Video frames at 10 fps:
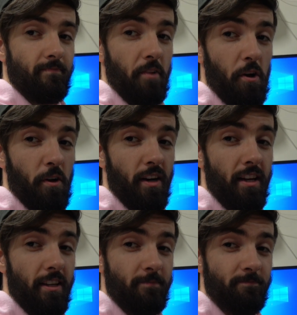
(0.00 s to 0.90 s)
All
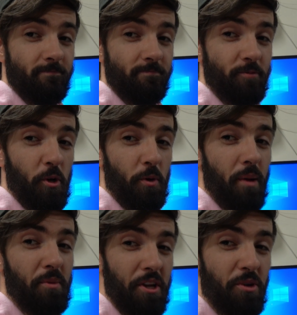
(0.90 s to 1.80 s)
right, so
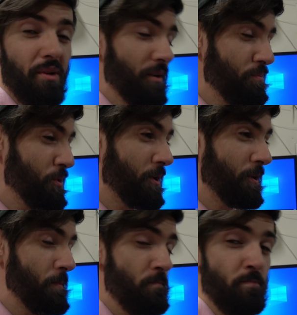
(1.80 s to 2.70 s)
I'm here on my
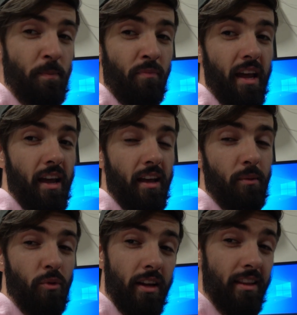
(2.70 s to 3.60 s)
computer and
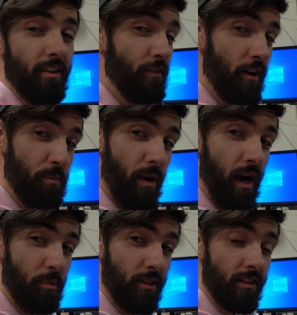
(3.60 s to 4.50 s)
I'm running the very
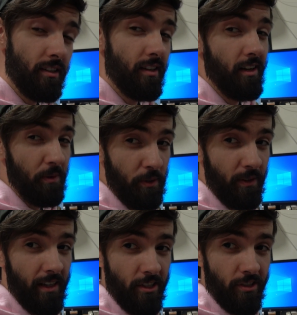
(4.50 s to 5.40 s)
popular
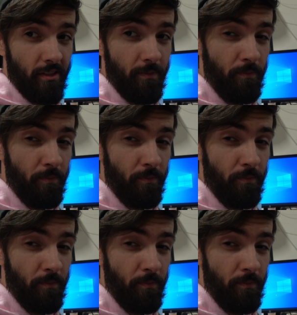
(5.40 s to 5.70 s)
Unreal Engine.